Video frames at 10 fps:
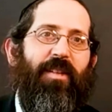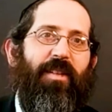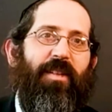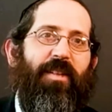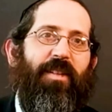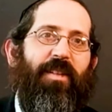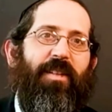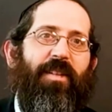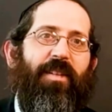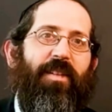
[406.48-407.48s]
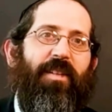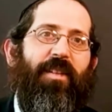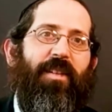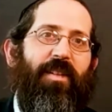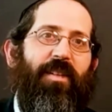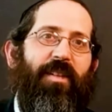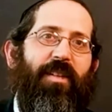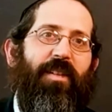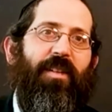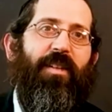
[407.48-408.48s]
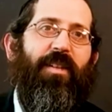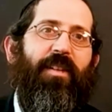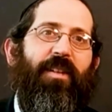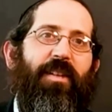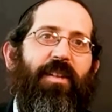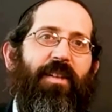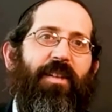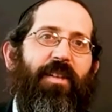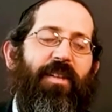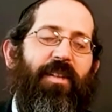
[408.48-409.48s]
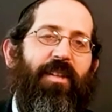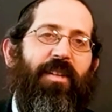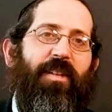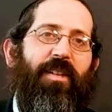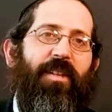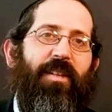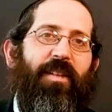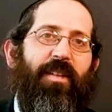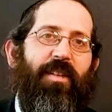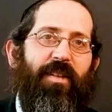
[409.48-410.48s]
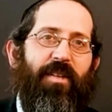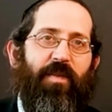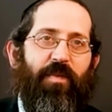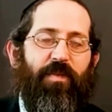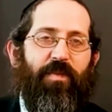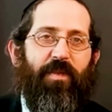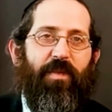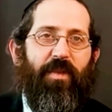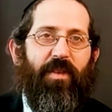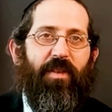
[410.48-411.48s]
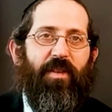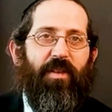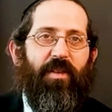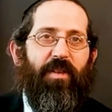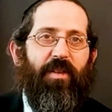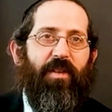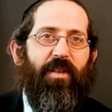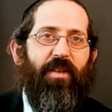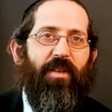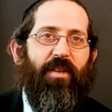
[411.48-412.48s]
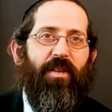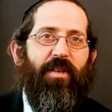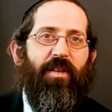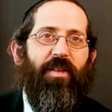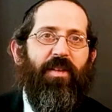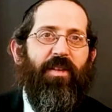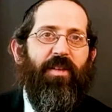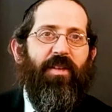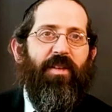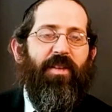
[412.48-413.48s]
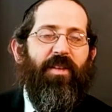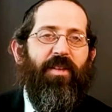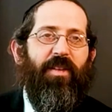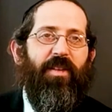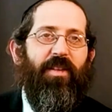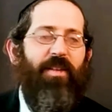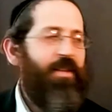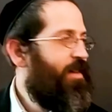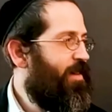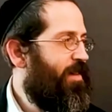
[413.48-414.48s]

The person shown says nothing.